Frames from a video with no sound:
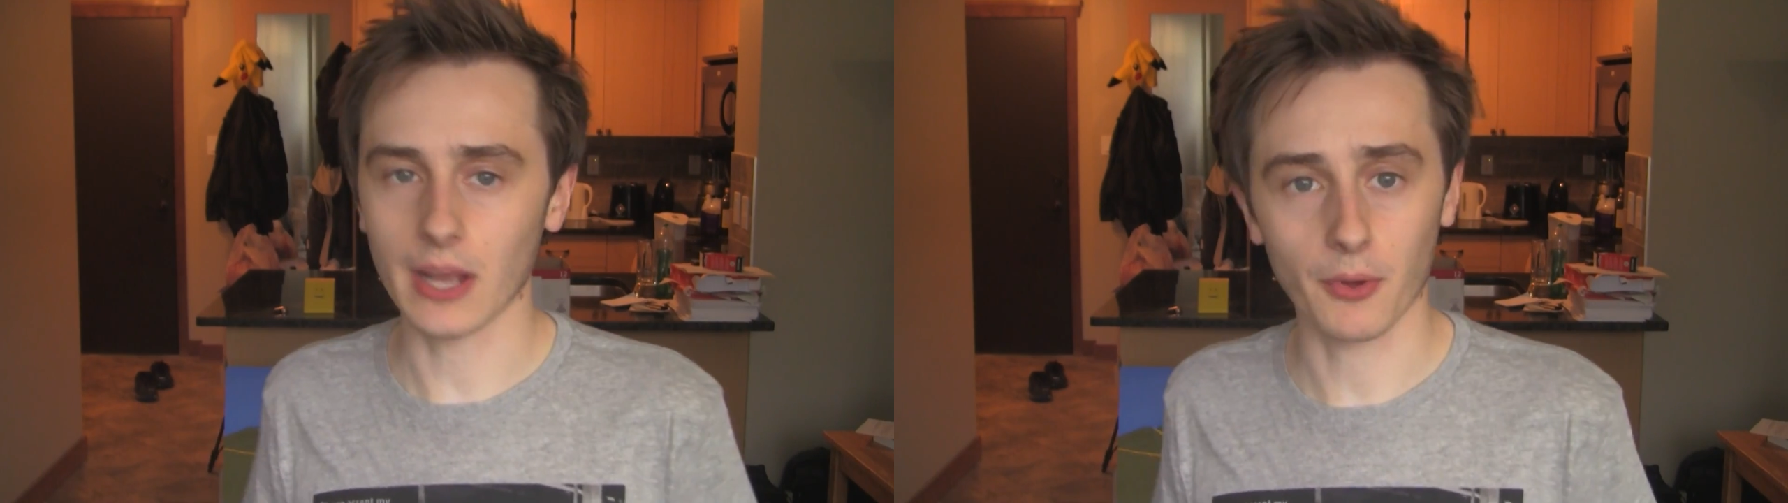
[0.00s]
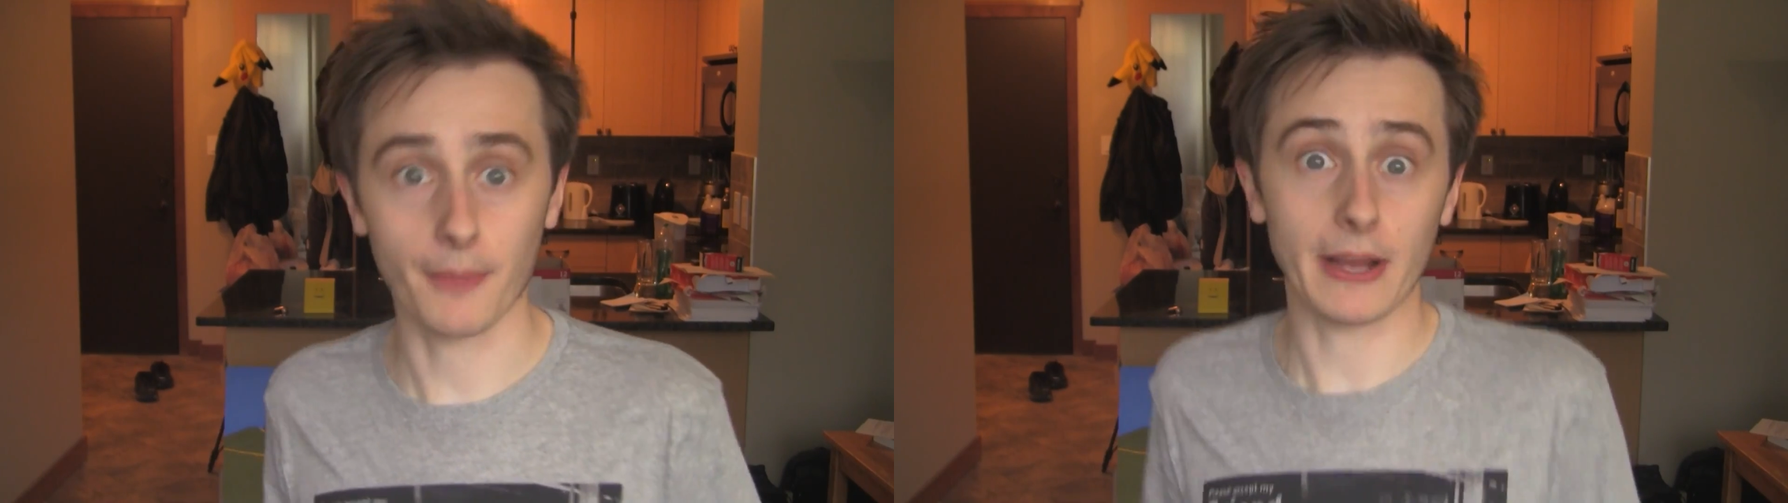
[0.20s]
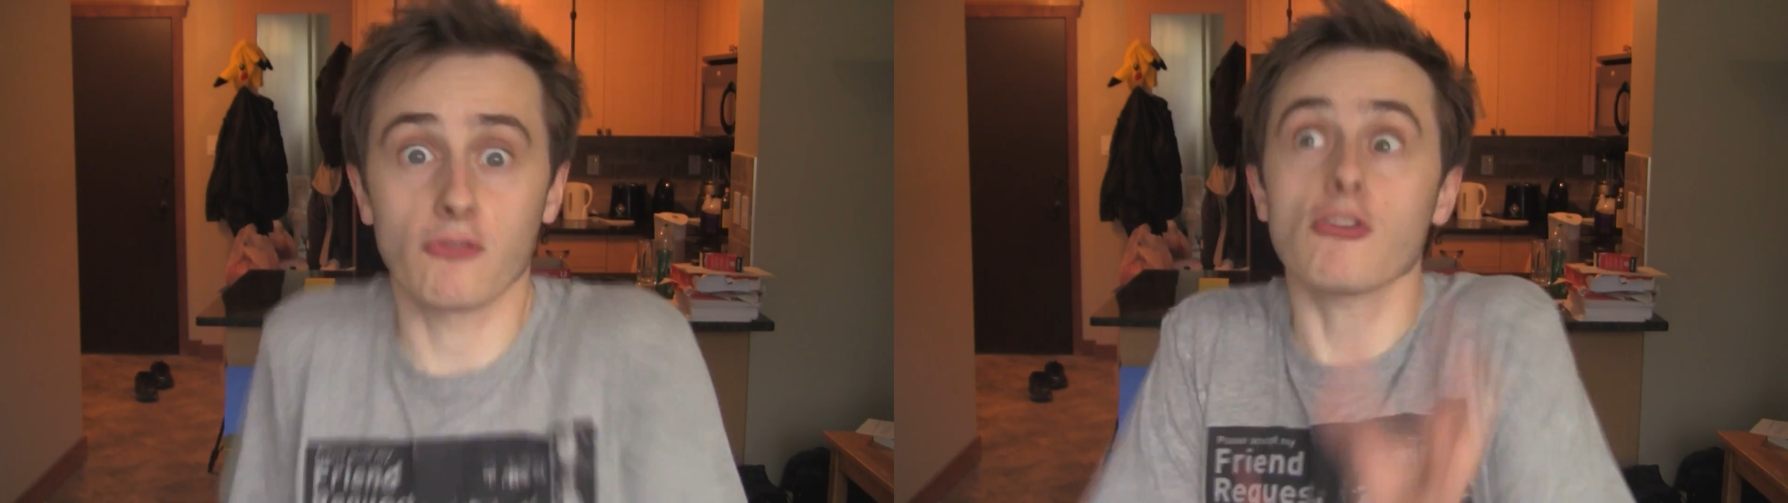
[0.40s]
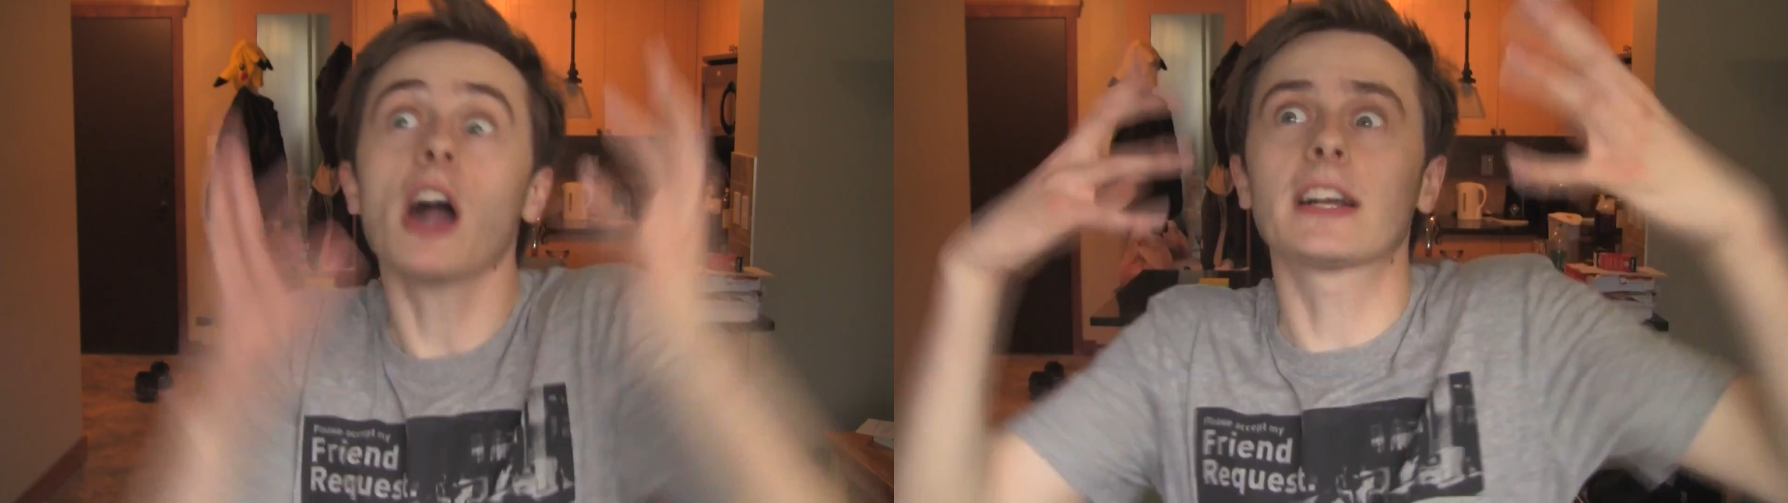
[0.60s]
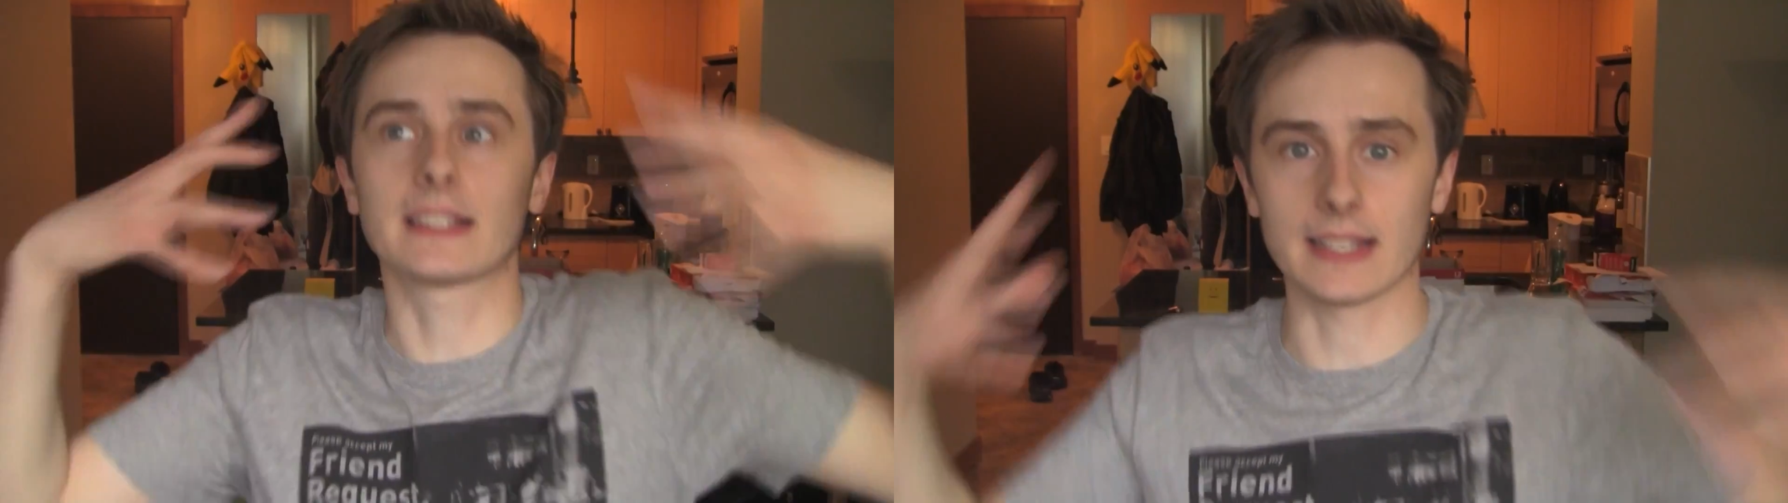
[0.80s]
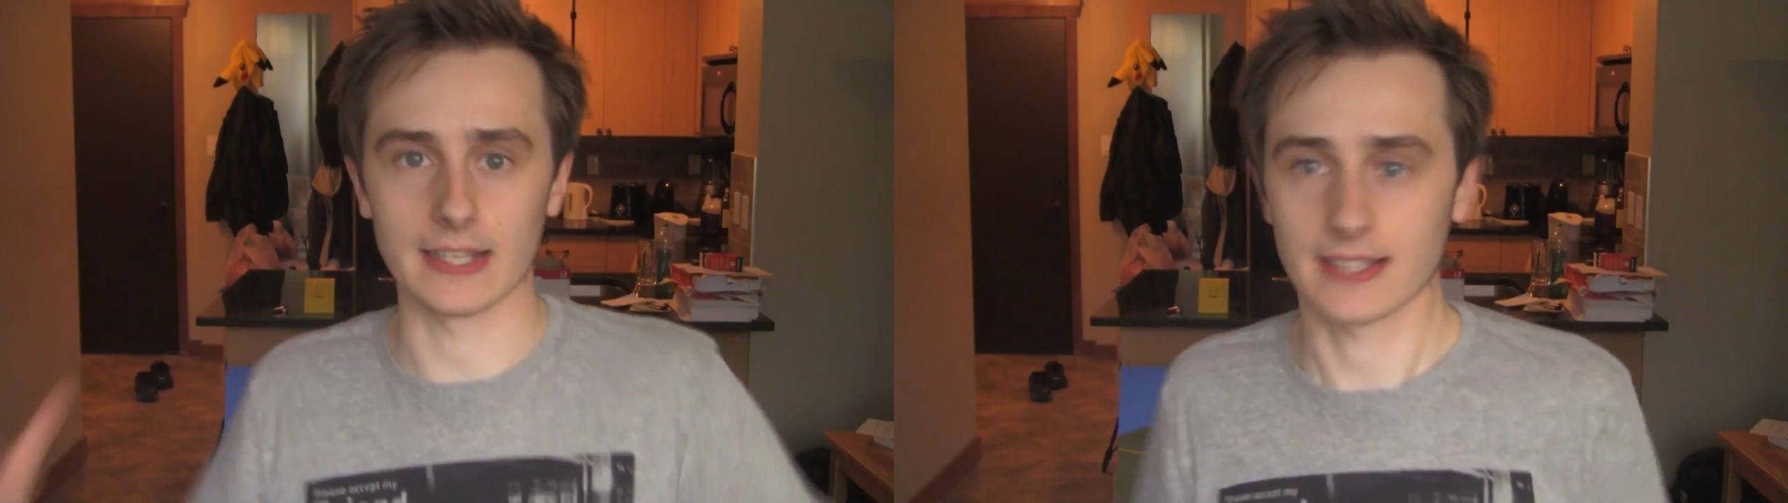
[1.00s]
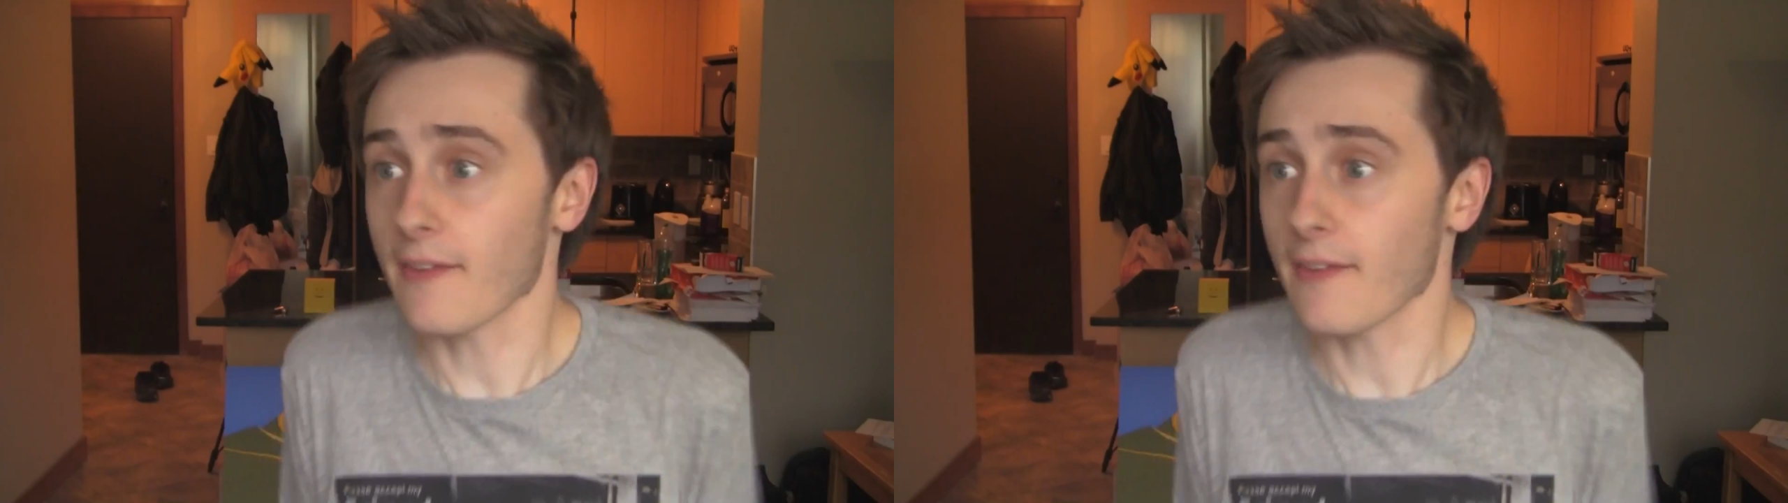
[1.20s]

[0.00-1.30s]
get what the big ruckus is.